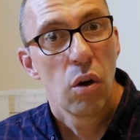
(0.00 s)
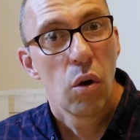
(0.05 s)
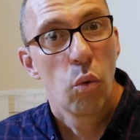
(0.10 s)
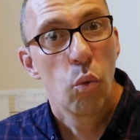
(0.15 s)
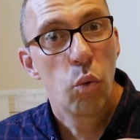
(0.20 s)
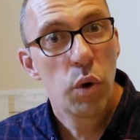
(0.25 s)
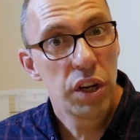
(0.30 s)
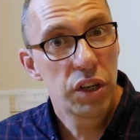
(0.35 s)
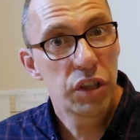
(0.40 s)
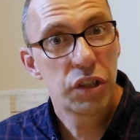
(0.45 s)

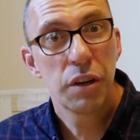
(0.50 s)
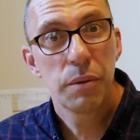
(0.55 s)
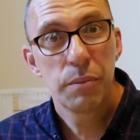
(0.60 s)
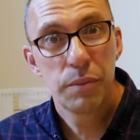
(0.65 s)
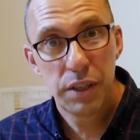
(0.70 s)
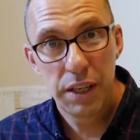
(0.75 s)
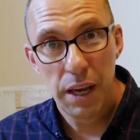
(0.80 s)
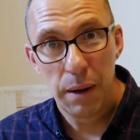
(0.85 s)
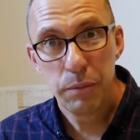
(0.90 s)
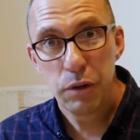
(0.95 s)
Wisdom
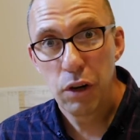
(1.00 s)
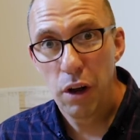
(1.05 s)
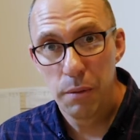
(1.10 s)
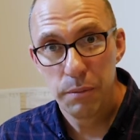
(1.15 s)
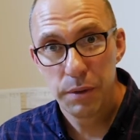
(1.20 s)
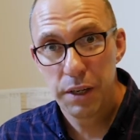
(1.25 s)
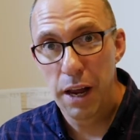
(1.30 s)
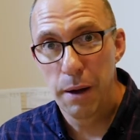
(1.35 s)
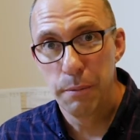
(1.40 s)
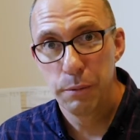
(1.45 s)

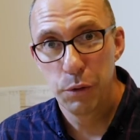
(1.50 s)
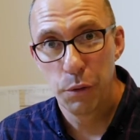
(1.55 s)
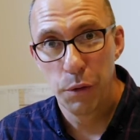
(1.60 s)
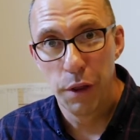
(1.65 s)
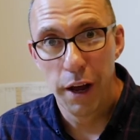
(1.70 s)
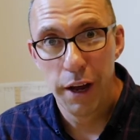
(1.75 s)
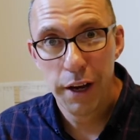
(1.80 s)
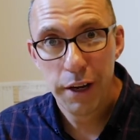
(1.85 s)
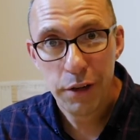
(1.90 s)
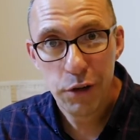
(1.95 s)
sometimes comes with
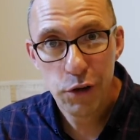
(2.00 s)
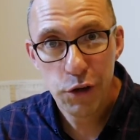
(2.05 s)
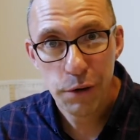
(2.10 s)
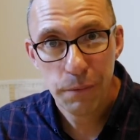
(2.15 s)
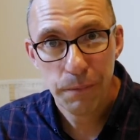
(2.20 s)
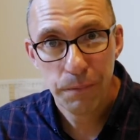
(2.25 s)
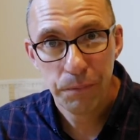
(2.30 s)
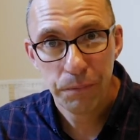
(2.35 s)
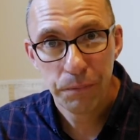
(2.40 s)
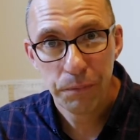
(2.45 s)
age,
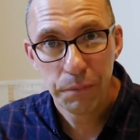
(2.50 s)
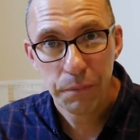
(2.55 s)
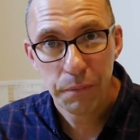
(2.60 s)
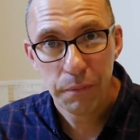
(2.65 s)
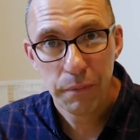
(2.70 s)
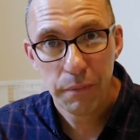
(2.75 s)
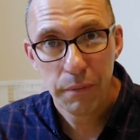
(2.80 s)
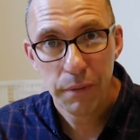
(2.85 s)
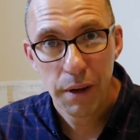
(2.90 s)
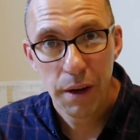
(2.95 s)

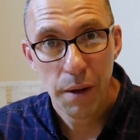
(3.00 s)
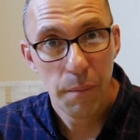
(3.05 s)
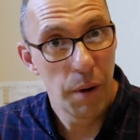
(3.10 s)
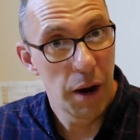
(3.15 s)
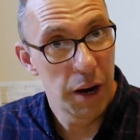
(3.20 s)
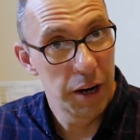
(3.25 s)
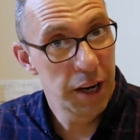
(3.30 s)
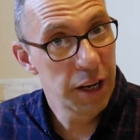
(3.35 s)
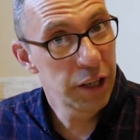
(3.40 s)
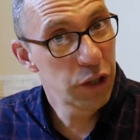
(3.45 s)

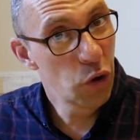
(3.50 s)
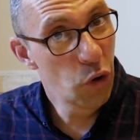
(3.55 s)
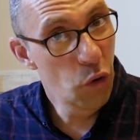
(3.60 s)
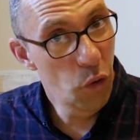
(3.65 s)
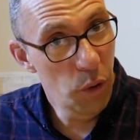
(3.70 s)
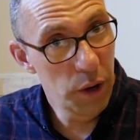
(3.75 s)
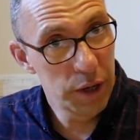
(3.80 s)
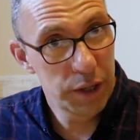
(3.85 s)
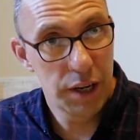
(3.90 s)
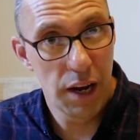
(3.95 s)
but it doesn't
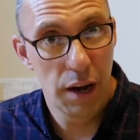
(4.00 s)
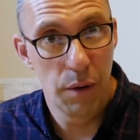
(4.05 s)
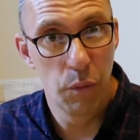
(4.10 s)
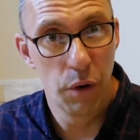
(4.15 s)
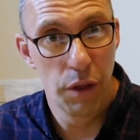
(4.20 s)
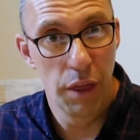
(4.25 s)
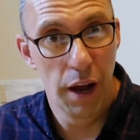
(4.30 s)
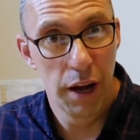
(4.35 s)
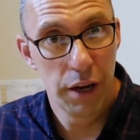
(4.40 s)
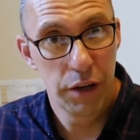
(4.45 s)
always come
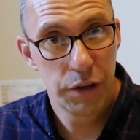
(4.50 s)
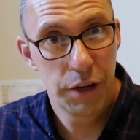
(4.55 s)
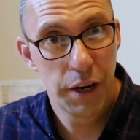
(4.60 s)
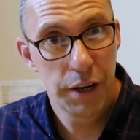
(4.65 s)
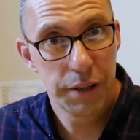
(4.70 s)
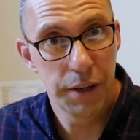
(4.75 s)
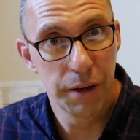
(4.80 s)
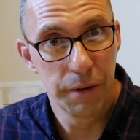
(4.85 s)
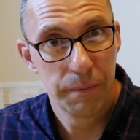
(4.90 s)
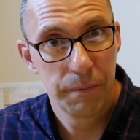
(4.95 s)
with age,
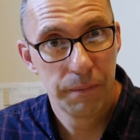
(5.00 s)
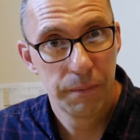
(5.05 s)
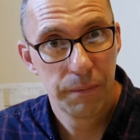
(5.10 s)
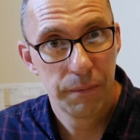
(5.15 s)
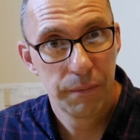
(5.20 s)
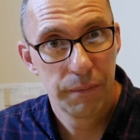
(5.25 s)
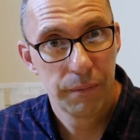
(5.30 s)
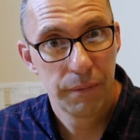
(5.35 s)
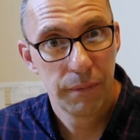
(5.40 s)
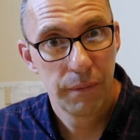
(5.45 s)
does it?
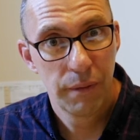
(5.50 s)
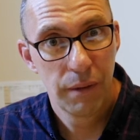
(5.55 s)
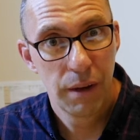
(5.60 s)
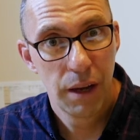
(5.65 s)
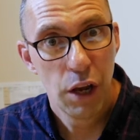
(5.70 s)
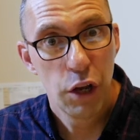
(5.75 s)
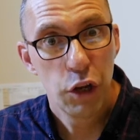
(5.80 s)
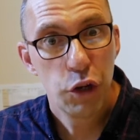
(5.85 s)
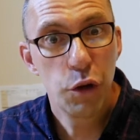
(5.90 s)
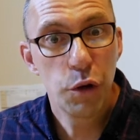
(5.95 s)

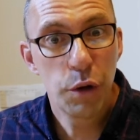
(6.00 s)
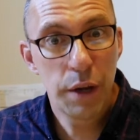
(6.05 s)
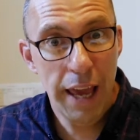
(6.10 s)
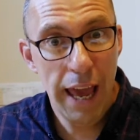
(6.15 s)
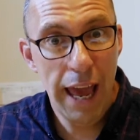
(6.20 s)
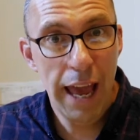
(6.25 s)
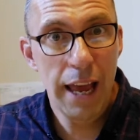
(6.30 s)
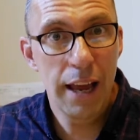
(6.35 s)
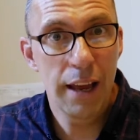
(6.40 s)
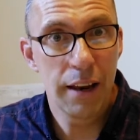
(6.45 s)
You
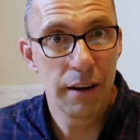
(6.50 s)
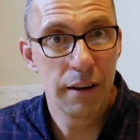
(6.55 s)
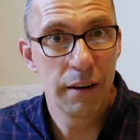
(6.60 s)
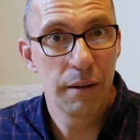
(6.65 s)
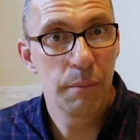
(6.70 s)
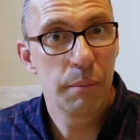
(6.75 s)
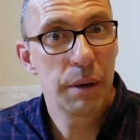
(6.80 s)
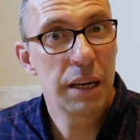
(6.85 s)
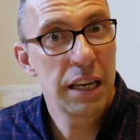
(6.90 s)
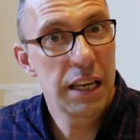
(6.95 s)

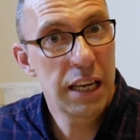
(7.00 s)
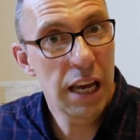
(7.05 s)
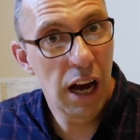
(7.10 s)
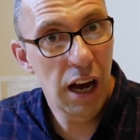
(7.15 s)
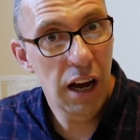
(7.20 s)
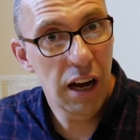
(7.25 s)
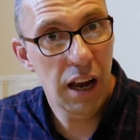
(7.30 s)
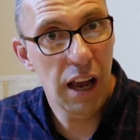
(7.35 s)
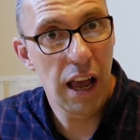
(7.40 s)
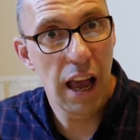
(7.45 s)
can be
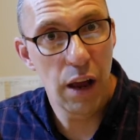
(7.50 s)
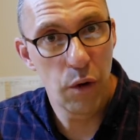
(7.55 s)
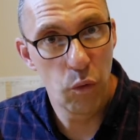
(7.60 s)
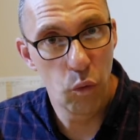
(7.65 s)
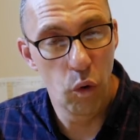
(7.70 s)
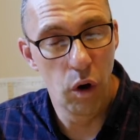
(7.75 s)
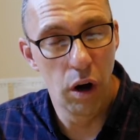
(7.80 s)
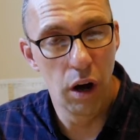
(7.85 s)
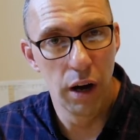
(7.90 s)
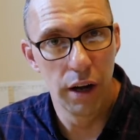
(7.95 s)
young and
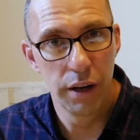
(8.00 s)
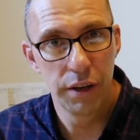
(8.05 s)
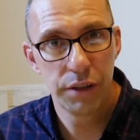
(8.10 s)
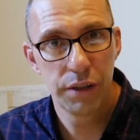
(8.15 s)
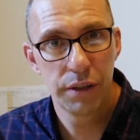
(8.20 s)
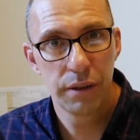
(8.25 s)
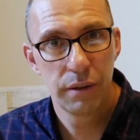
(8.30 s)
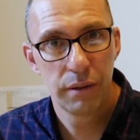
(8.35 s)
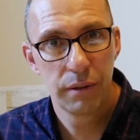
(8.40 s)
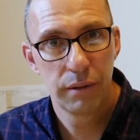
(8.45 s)

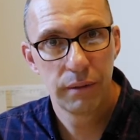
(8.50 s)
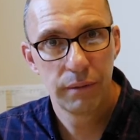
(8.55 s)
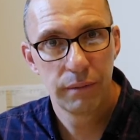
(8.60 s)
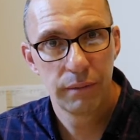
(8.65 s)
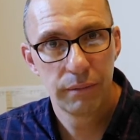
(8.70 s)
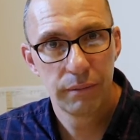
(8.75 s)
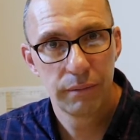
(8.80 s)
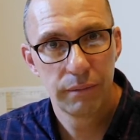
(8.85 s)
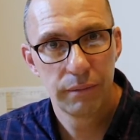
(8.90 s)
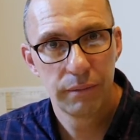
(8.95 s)
wise,
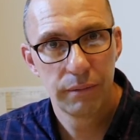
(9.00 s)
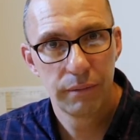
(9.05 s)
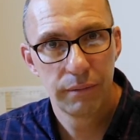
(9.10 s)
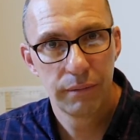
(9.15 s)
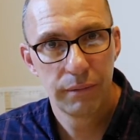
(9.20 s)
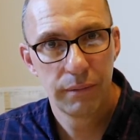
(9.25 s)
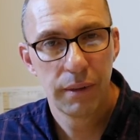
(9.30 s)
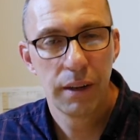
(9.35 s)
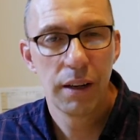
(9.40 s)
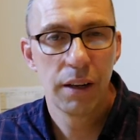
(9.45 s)

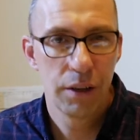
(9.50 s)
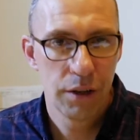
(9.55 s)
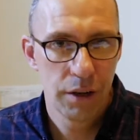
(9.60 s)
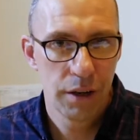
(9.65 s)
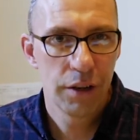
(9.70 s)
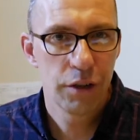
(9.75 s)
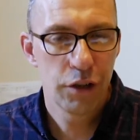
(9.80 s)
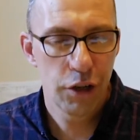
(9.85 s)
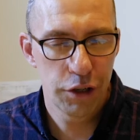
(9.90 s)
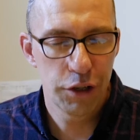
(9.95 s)

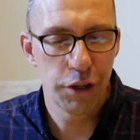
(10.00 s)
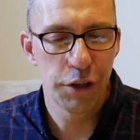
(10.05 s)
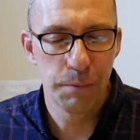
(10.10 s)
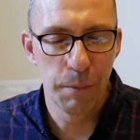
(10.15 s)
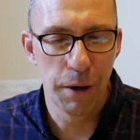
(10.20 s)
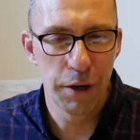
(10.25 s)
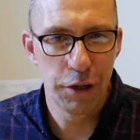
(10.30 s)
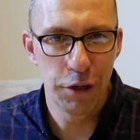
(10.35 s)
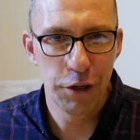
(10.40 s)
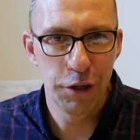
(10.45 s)
just as
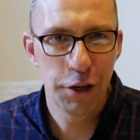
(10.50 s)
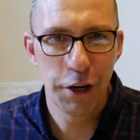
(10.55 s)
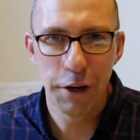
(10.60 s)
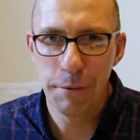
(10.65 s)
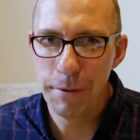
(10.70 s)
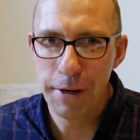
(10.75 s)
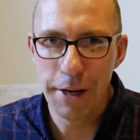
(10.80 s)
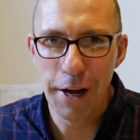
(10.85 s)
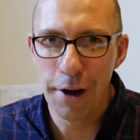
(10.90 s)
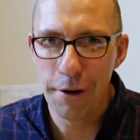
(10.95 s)
much as you can
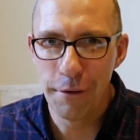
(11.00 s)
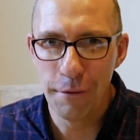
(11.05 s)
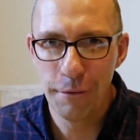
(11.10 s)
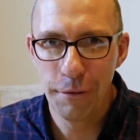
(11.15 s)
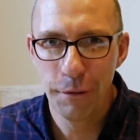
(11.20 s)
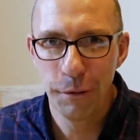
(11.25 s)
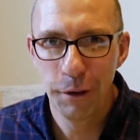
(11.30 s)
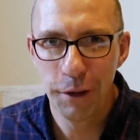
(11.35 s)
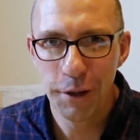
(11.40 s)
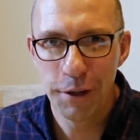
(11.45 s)
be young and
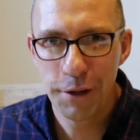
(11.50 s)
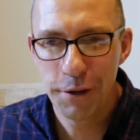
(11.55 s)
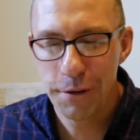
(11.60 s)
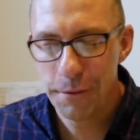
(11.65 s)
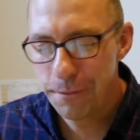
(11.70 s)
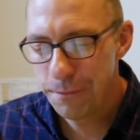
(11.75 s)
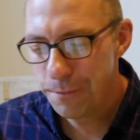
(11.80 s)
foolish.